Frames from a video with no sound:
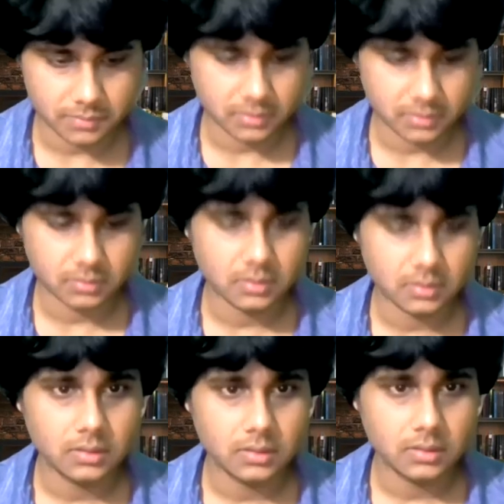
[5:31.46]
Right.
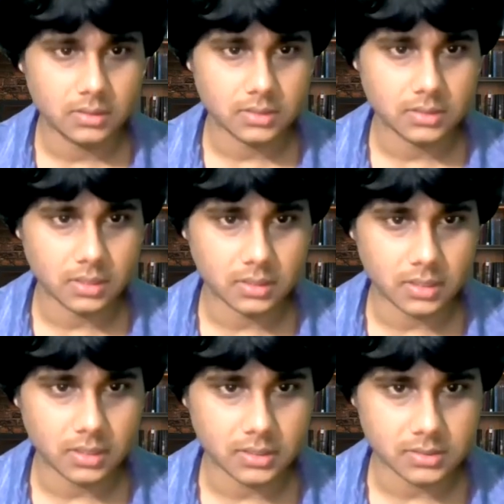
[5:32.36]
Let's select
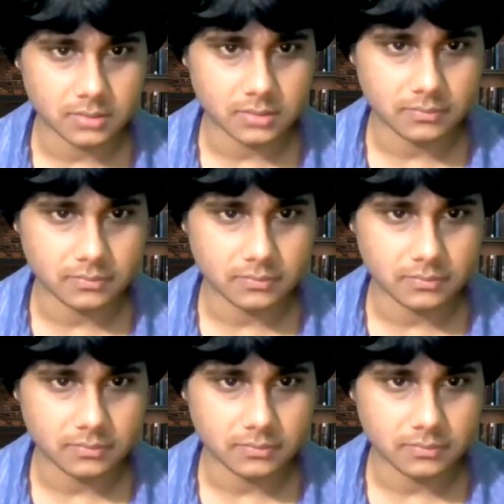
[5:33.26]
knight